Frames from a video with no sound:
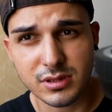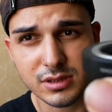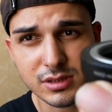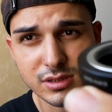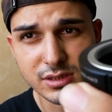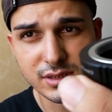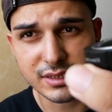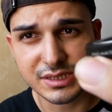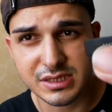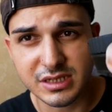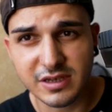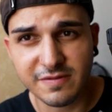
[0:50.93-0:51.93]
Let's
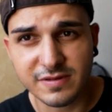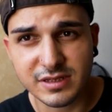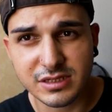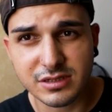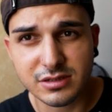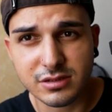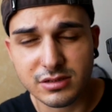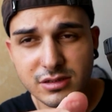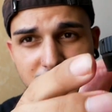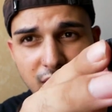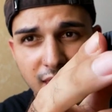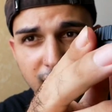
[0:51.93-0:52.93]
see if it's
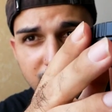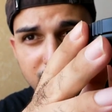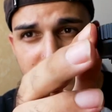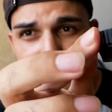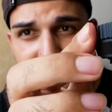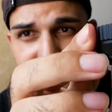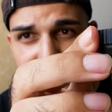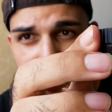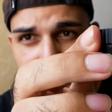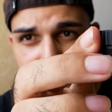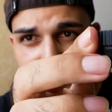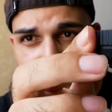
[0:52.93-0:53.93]
on
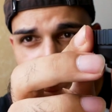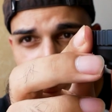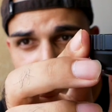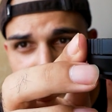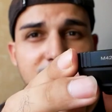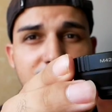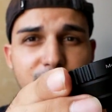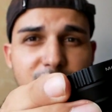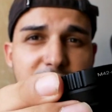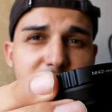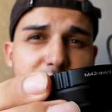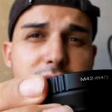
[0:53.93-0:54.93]
focus here. The
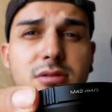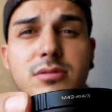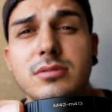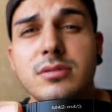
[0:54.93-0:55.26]
Pixco